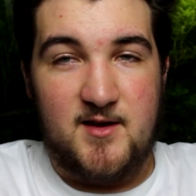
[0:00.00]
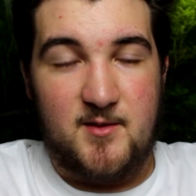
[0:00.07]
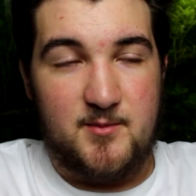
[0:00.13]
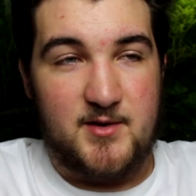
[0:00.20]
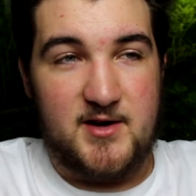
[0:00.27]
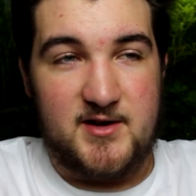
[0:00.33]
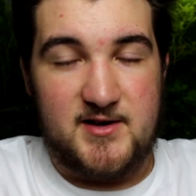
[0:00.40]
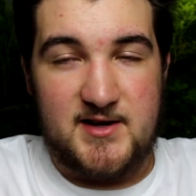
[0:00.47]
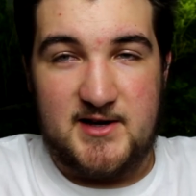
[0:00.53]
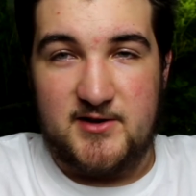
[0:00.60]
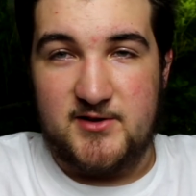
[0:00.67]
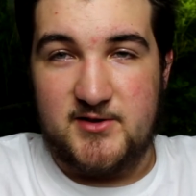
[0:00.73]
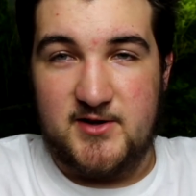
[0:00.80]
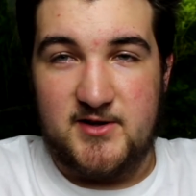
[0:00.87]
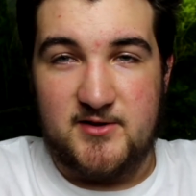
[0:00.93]
but now
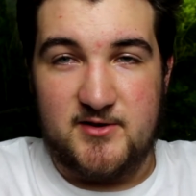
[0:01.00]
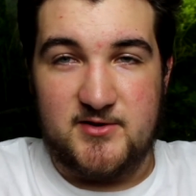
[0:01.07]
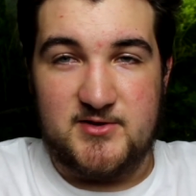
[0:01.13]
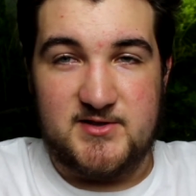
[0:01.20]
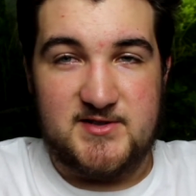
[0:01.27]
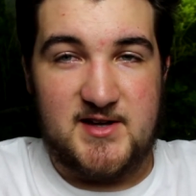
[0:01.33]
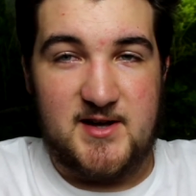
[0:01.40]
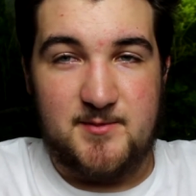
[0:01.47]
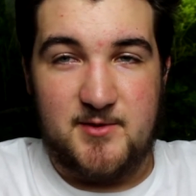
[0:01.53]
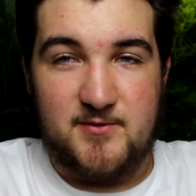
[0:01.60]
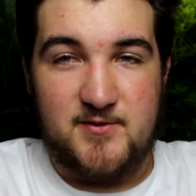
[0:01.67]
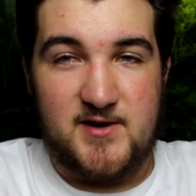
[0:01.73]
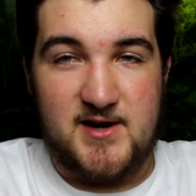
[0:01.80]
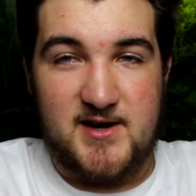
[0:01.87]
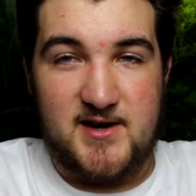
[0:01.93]
they're either just
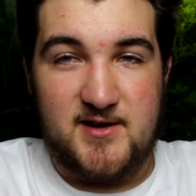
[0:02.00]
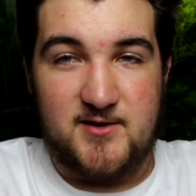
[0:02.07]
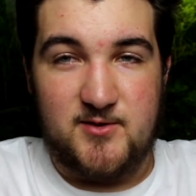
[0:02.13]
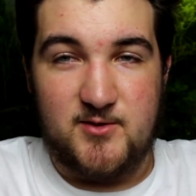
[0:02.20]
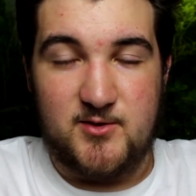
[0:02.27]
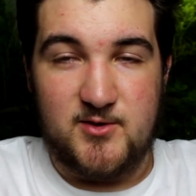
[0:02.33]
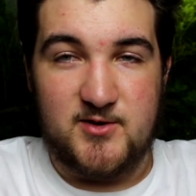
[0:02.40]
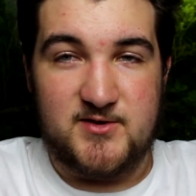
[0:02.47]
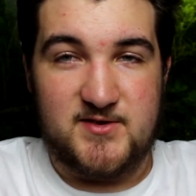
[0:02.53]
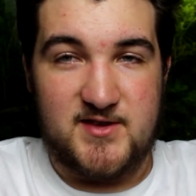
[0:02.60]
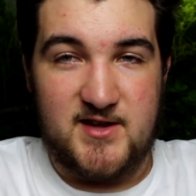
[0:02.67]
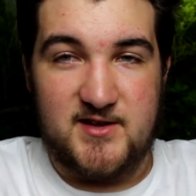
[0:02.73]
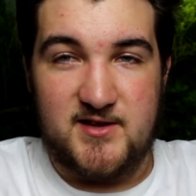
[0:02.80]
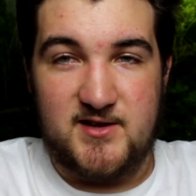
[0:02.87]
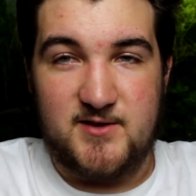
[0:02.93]
amplified or
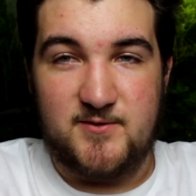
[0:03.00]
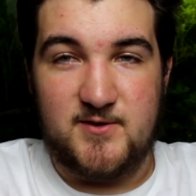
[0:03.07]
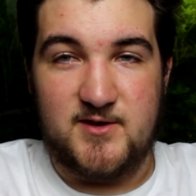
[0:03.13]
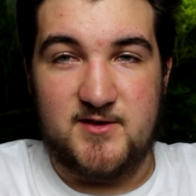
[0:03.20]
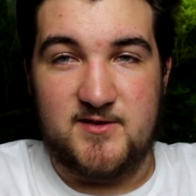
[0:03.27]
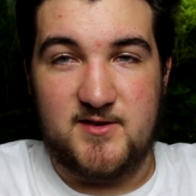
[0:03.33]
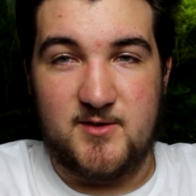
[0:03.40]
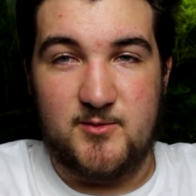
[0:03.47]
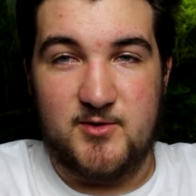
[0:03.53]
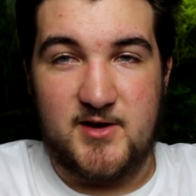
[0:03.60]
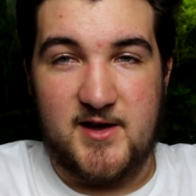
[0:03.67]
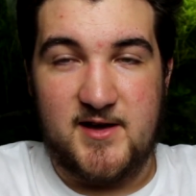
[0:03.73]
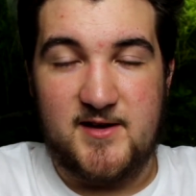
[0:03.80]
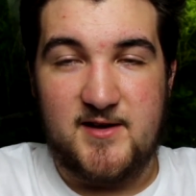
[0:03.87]
slightly different in some way.